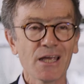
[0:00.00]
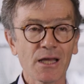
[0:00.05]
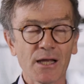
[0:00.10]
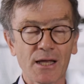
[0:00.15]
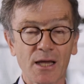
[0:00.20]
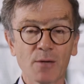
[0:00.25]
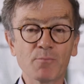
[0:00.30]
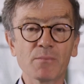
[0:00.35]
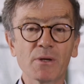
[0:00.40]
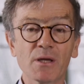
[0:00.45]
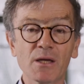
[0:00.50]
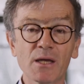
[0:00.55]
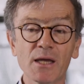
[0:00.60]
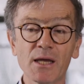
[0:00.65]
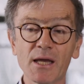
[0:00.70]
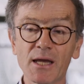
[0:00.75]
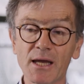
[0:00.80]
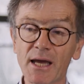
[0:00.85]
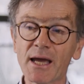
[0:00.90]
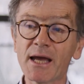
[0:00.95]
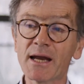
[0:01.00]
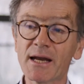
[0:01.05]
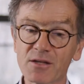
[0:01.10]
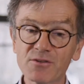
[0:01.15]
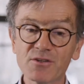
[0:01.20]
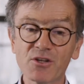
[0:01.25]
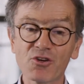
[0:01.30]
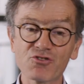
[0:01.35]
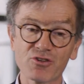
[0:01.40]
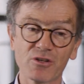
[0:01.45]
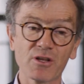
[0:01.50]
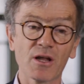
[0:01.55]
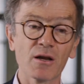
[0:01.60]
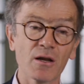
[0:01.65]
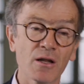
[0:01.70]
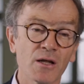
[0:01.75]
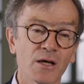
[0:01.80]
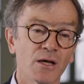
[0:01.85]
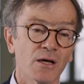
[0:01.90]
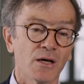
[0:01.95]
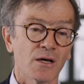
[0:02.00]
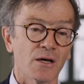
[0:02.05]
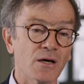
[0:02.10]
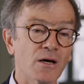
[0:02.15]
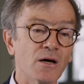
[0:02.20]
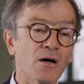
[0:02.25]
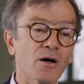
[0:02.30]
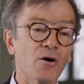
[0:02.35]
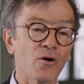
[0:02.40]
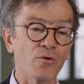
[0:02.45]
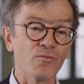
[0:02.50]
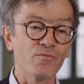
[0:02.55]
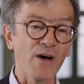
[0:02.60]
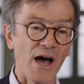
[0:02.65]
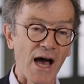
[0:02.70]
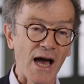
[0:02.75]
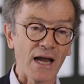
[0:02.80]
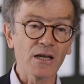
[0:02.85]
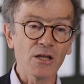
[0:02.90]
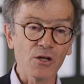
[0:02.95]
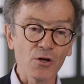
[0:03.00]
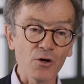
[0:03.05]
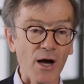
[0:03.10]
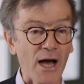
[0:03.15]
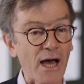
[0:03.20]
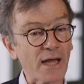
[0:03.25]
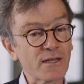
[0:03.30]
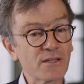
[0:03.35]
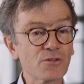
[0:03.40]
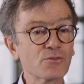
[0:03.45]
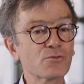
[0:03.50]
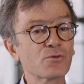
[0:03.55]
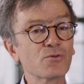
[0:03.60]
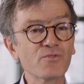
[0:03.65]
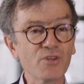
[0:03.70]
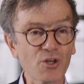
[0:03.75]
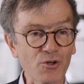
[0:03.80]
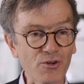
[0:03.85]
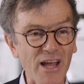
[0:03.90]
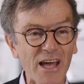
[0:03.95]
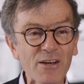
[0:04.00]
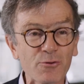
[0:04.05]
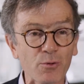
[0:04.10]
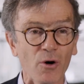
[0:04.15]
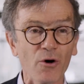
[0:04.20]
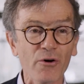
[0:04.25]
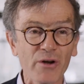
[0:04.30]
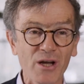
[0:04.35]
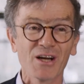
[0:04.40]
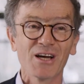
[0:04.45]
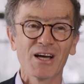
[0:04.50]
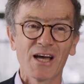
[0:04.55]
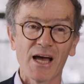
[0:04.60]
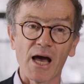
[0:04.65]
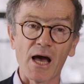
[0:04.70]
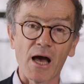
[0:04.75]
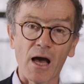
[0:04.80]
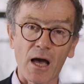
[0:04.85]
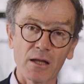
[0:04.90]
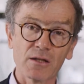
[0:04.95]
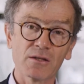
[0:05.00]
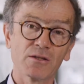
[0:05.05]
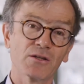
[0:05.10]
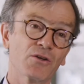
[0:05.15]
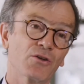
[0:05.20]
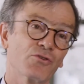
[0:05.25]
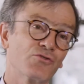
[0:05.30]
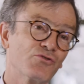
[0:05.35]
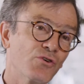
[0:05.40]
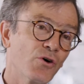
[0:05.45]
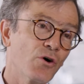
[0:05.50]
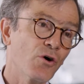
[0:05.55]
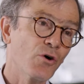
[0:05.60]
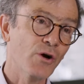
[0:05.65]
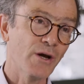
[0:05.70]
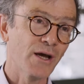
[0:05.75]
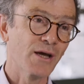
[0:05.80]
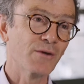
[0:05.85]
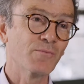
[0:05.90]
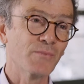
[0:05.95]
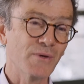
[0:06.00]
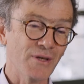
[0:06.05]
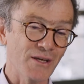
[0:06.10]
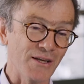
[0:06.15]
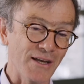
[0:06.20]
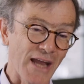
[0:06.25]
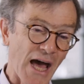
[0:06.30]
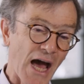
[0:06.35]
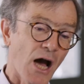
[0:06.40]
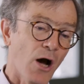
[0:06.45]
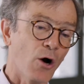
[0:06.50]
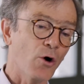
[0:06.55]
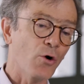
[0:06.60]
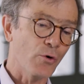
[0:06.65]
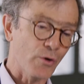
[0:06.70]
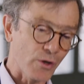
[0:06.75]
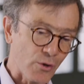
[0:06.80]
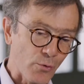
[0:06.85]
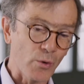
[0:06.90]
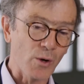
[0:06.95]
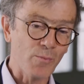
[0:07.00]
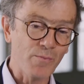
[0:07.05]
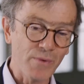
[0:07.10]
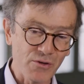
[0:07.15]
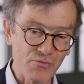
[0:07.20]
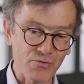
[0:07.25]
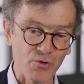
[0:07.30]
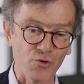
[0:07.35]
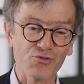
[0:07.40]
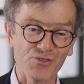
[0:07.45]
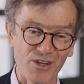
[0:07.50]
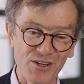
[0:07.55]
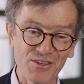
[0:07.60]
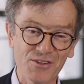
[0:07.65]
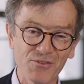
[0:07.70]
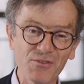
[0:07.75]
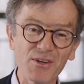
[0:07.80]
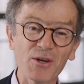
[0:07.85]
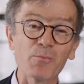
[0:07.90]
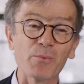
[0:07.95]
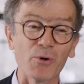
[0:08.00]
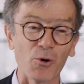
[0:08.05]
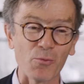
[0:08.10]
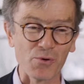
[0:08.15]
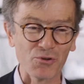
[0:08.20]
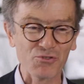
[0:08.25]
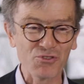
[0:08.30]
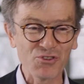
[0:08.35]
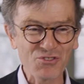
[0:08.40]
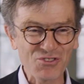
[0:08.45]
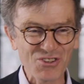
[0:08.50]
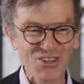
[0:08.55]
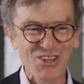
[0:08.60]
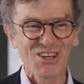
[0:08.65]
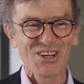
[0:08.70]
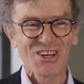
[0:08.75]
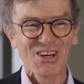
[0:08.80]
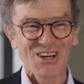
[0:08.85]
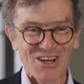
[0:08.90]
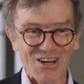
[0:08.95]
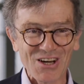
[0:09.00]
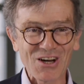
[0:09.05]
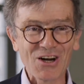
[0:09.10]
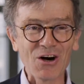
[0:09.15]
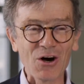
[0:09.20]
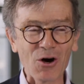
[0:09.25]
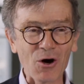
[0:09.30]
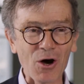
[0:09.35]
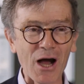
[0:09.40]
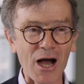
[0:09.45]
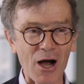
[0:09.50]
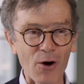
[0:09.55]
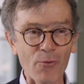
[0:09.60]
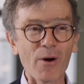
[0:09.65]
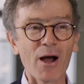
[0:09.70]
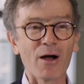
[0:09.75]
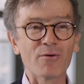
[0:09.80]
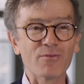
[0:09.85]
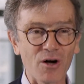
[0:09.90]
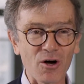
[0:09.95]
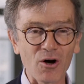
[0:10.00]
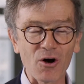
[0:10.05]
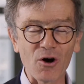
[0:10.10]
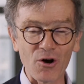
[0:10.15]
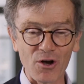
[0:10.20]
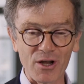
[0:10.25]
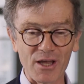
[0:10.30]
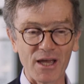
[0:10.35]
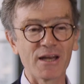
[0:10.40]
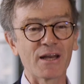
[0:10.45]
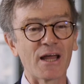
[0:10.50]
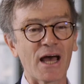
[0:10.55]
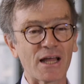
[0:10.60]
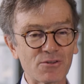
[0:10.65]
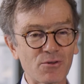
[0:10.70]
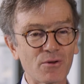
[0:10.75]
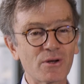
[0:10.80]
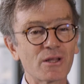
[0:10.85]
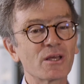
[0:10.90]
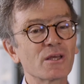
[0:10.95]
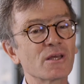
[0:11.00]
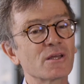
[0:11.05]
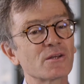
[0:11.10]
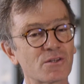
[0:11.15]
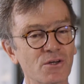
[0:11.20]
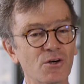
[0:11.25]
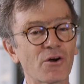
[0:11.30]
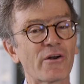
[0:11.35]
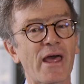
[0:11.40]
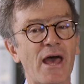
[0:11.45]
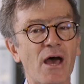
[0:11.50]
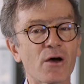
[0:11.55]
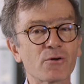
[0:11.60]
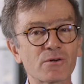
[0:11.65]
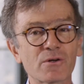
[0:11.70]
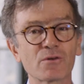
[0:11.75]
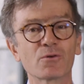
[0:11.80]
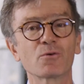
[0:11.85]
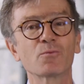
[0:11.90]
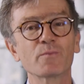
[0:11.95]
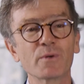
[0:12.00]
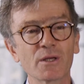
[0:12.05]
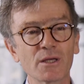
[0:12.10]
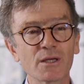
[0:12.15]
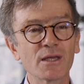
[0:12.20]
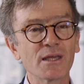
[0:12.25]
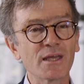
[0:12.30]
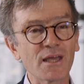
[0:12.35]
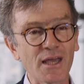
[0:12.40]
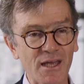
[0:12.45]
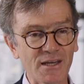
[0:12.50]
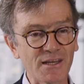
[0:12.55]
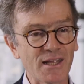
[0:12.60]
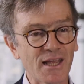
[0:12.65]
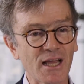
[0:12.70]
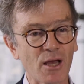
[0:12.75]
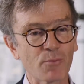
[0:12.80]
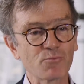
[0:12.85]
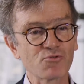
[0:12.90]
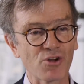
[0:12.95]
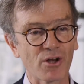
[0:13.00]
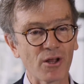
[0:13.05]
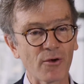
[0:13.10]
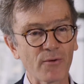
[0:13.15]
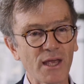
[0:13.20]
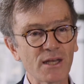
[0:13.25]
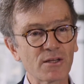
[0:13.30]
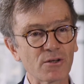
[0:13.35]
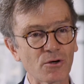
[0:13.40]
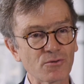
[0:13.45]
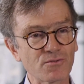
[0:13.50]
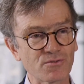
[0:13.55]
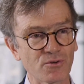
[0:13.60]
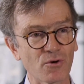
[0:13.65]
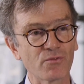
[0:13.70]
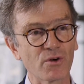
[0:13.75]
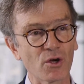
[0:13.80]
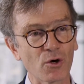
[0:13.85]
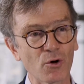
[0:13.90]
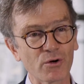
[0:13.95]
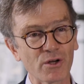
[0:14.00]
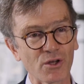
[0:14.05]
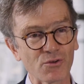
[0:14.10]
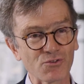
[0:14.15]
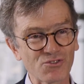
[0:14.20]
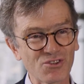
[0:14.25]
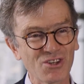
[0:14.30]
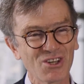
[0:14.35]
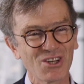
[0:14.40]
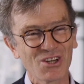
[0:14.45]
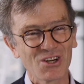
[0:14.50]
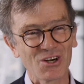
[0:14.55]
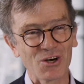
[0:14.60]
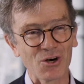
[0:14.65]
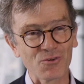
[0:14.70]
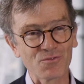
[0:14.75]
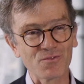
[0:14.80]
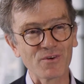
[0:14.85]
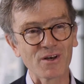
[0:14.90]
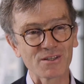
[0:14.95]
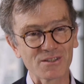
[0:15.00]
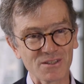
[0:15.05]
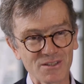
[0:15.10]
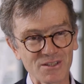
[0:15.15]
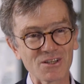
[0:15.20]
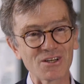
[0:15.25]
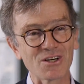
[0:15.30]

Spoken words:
can be an additional value added to their network, and so can be, now it would be for scientific purposes, however, can actually turn out to be an income generator for the owners of that